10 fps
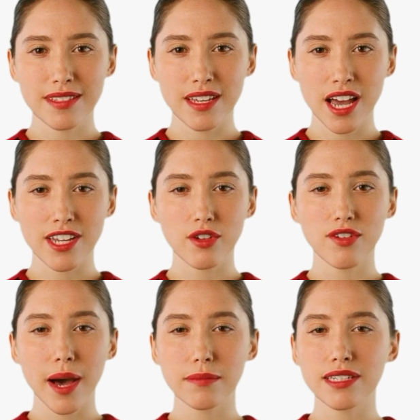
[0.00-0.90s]
In the
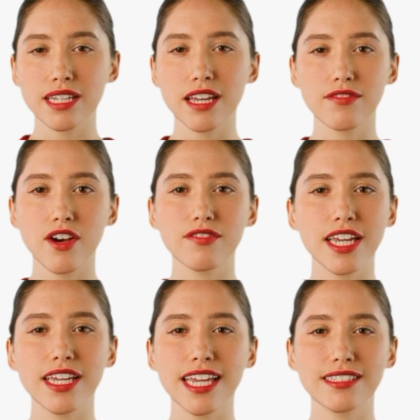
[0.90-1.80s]
rapidly evolving
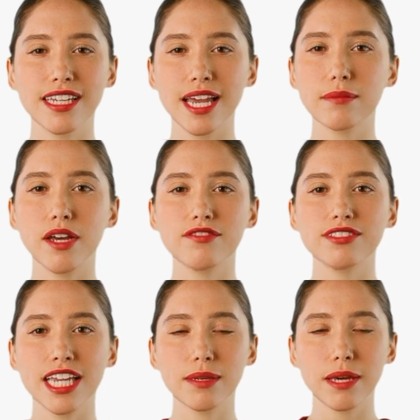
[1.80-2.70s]
landscape of
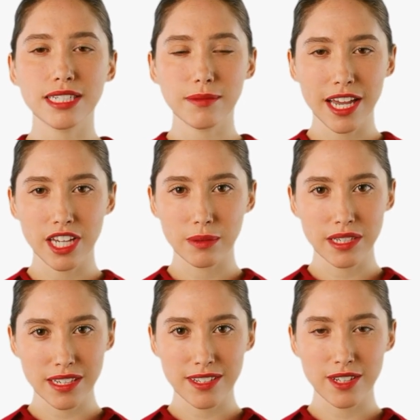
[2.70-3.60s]
database management
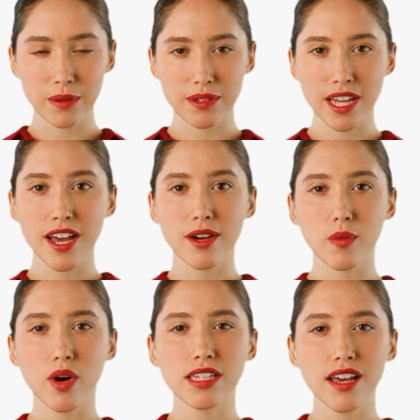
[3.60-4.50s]
systems,
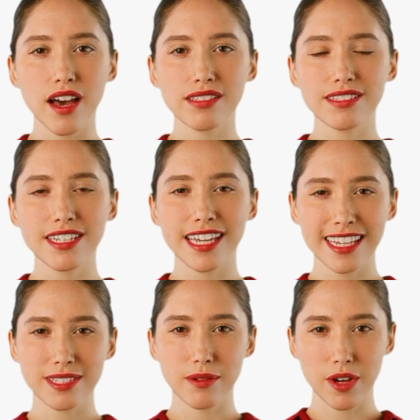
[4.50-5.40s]
one constant
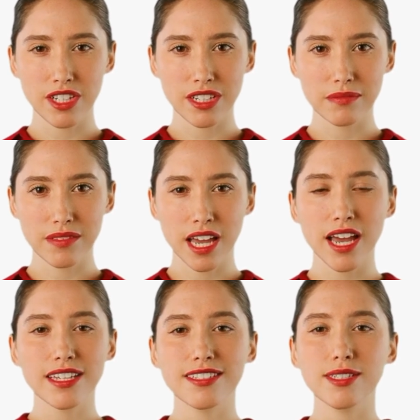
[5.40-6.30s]
has emerged.
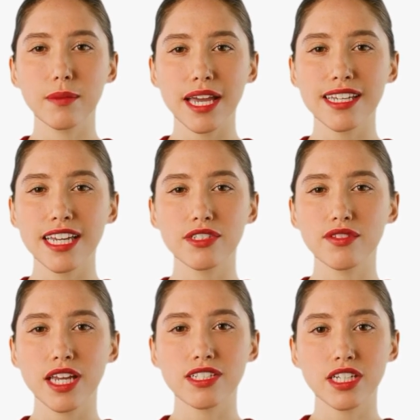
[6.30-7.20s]
Despite the
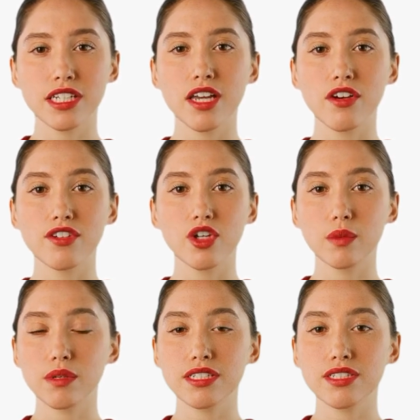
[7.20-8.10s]
introduction of
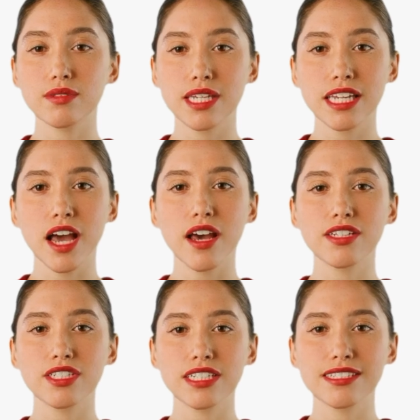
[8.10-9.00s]
numerous new
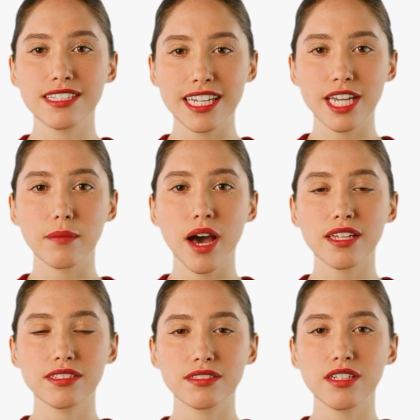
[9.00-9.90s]
technologies and data
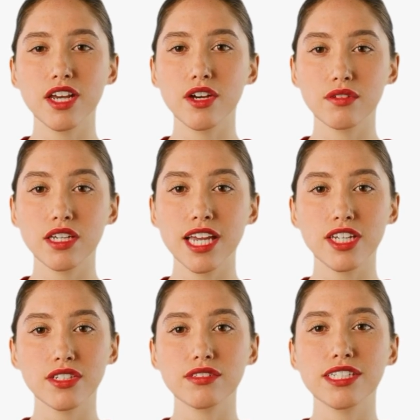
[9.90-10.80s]
models,
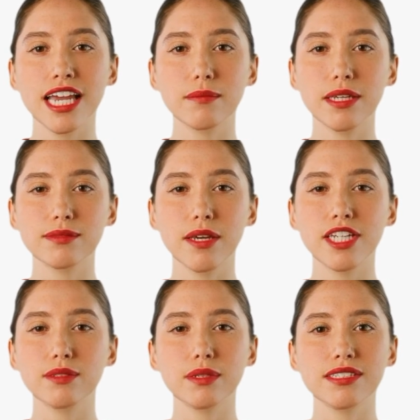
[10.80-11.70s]
relational database
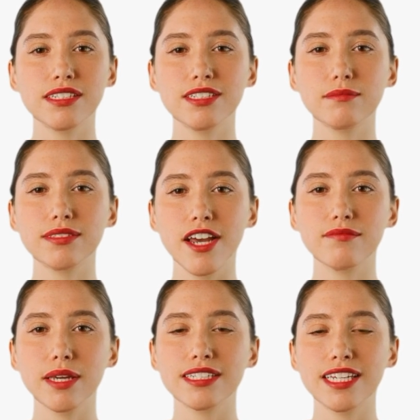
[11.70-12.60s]
management systems have
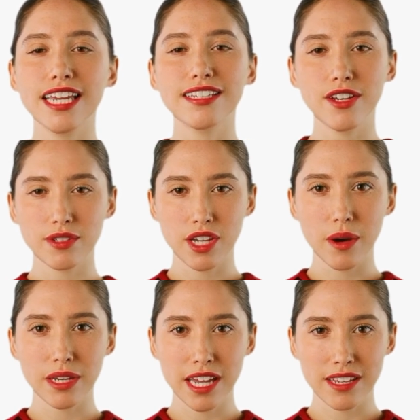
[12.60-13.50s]
maintained their
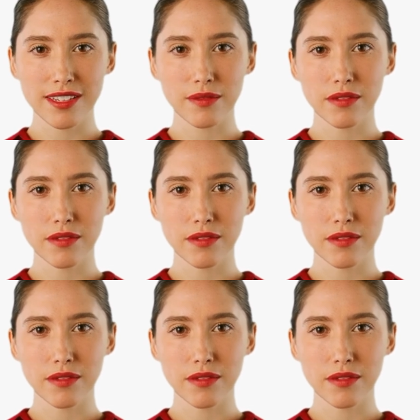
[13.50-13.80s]
dominance.